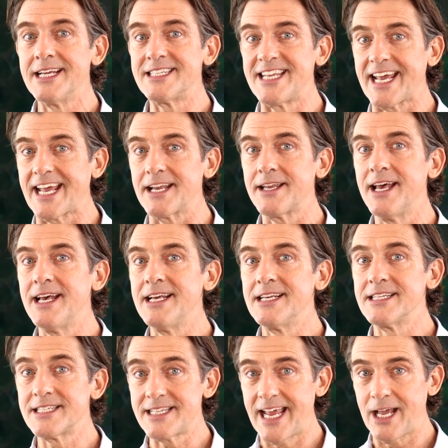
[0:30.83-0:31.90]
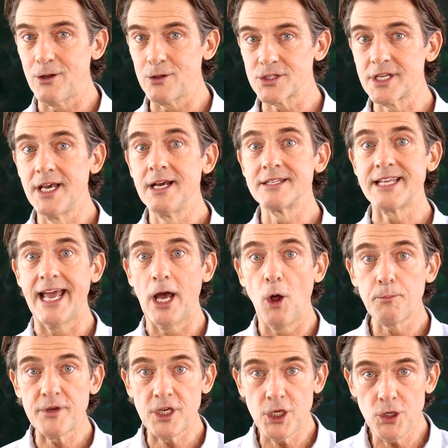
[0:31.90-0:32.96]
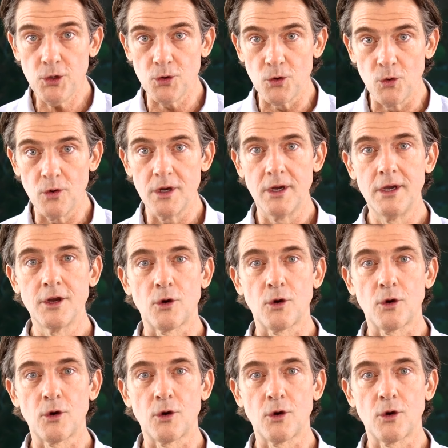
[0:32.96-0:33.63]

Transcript: ticket sales to help you